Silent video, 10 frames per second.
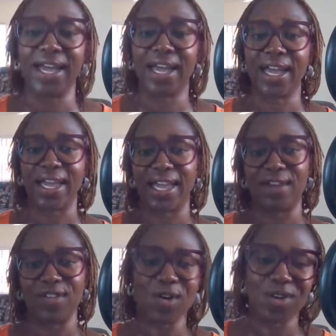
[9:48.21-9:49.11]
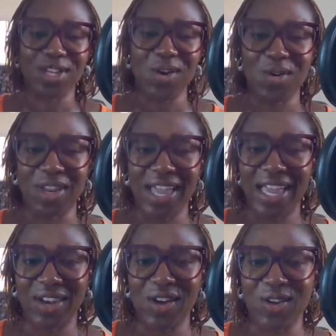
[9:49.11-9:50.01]
I have already gone a
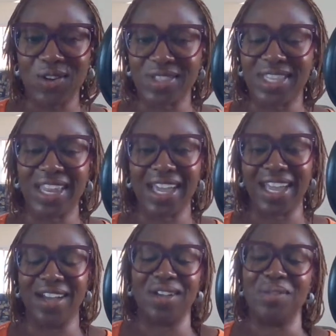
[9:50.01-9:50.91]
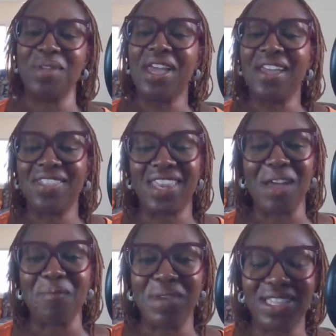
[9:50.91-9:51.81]
lot longer than
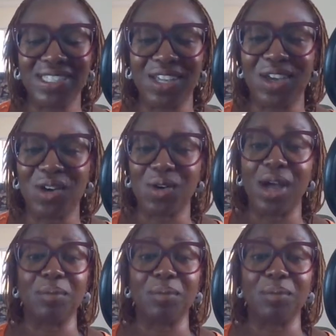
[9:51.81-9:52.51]
I meant to go.